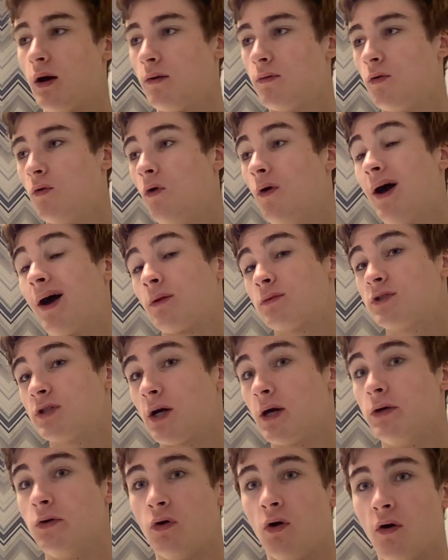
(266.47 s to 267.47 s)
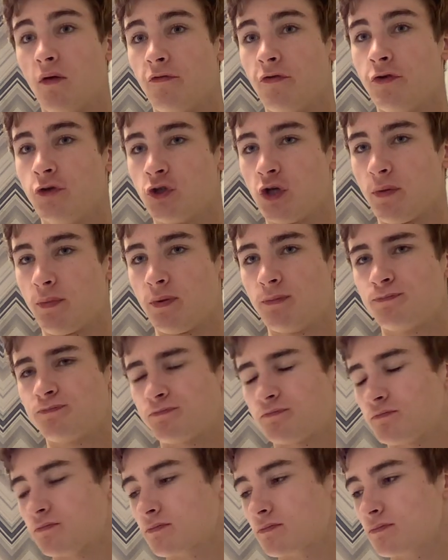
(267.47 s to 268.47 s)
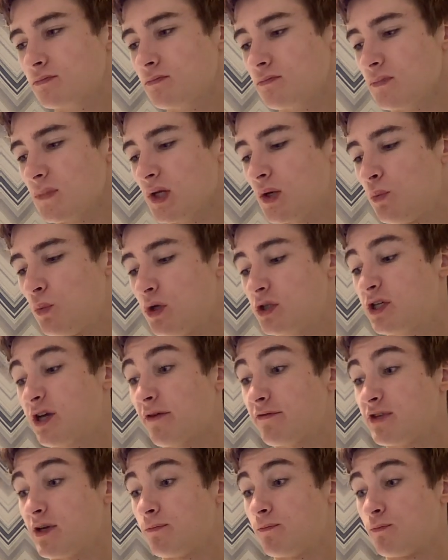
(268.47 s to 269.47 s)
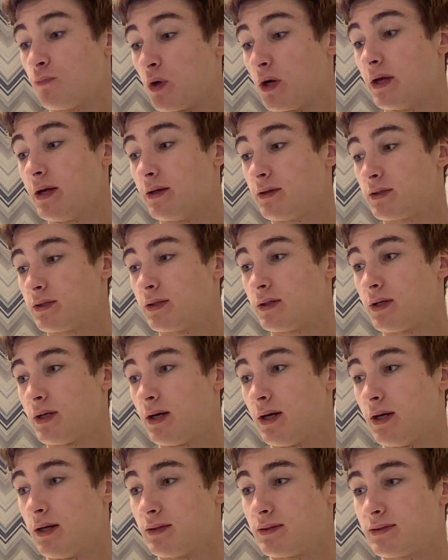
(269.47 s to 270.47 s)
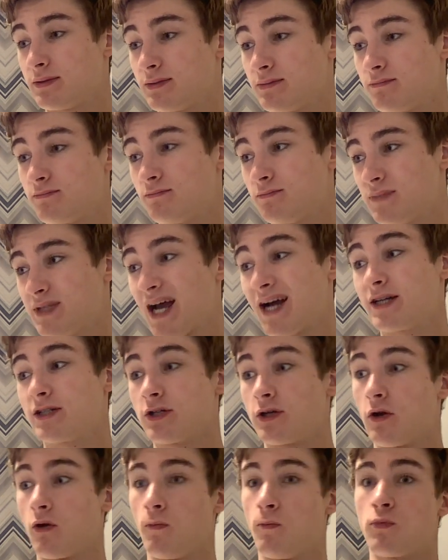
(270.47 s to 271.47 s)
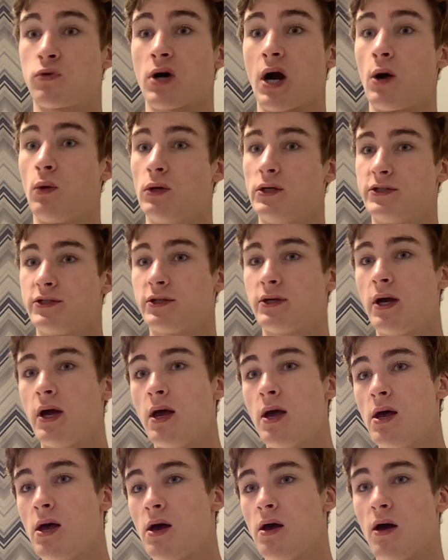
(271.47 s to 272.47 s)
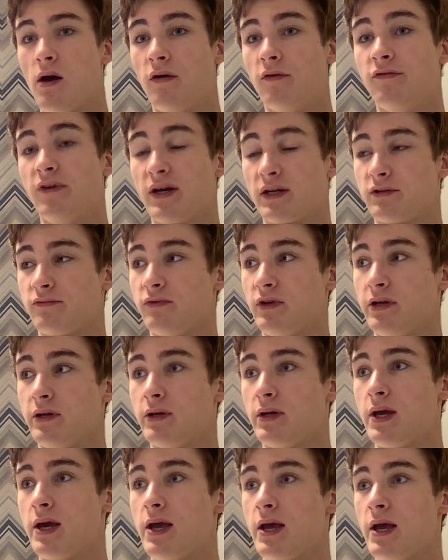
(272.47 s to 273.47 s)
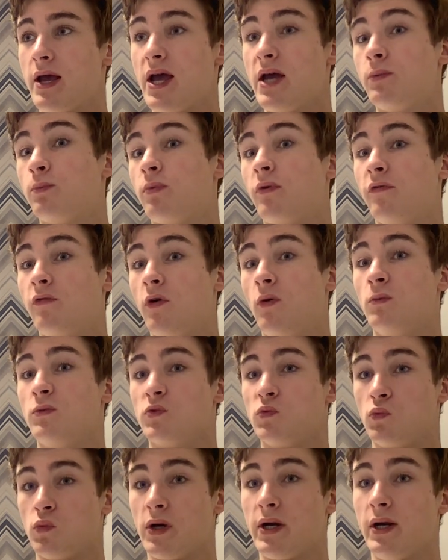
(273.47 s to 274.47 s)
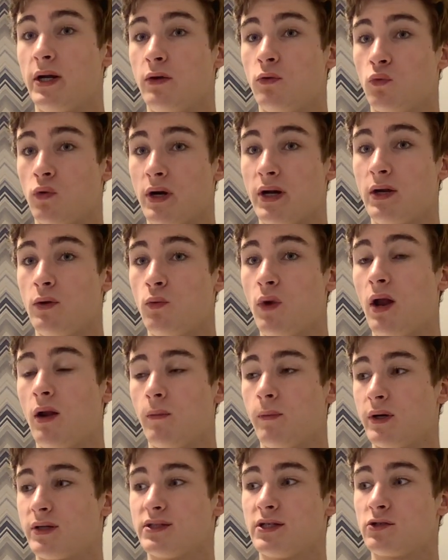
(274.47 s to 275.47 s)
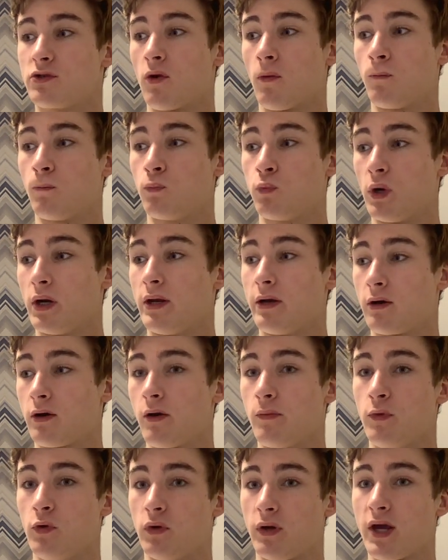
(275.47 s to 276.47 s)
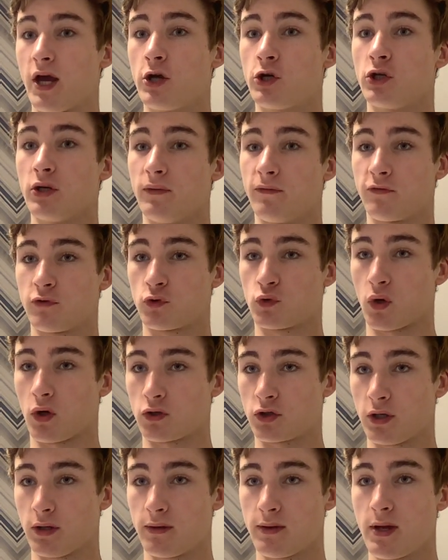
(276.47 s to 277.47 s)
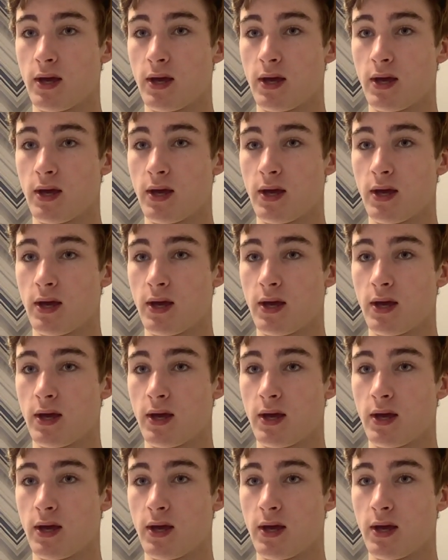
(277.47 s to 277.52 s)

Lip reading: or outside of the ship, which gives it brilliant tactical prowess, effectively. It performs really, really well because it's got brilliant communication infrastructure.